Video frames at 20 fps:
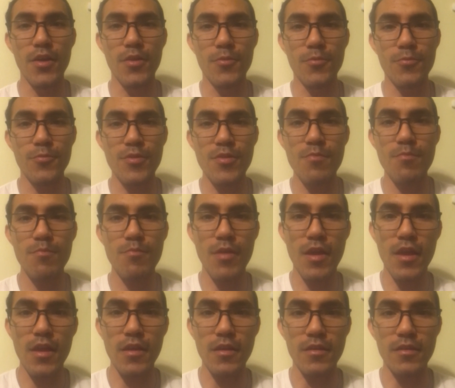
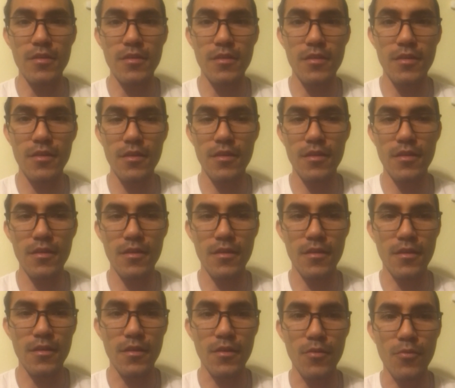repaint
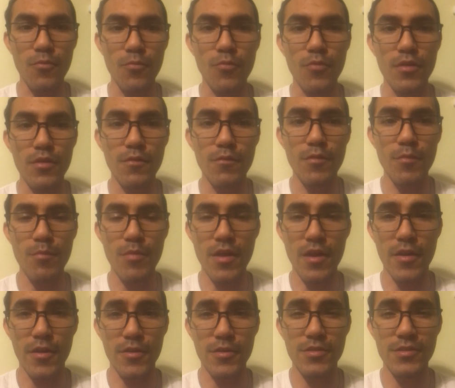one of the
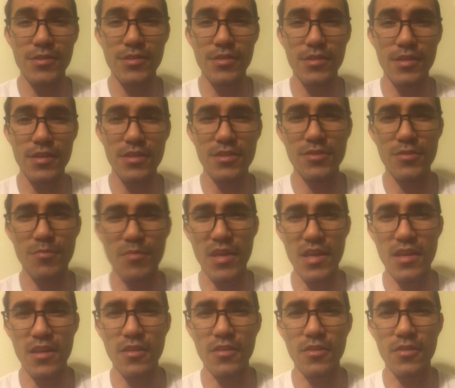bears to make
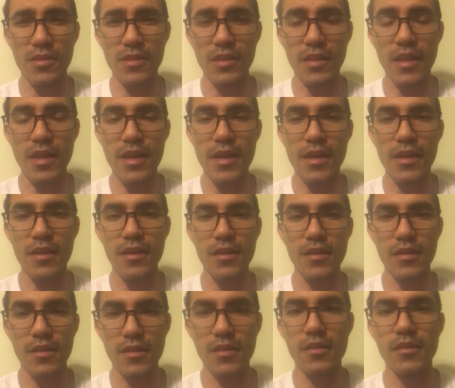it look like
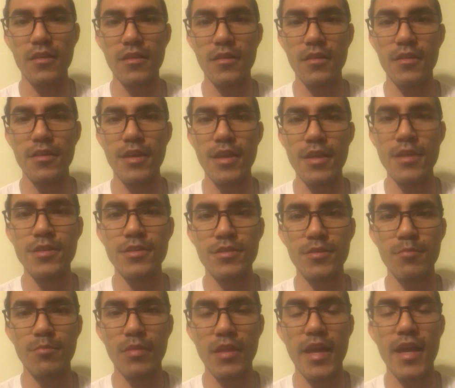an
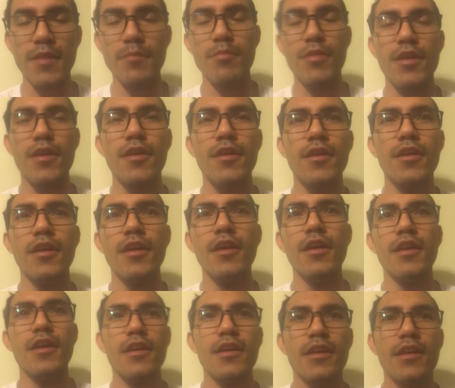Asian black bear.
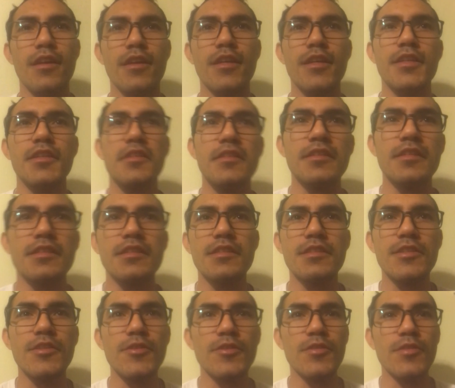And
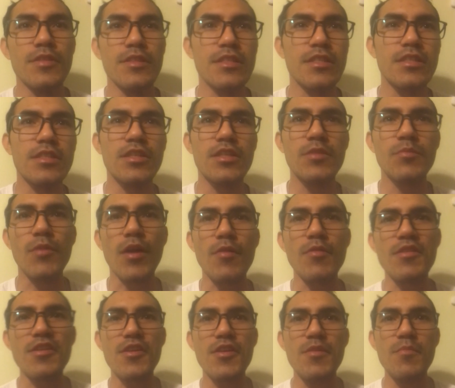so it's
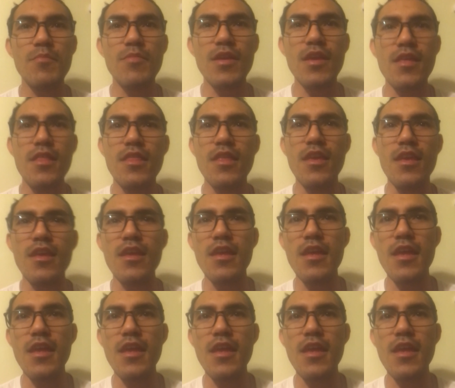probably gonna be the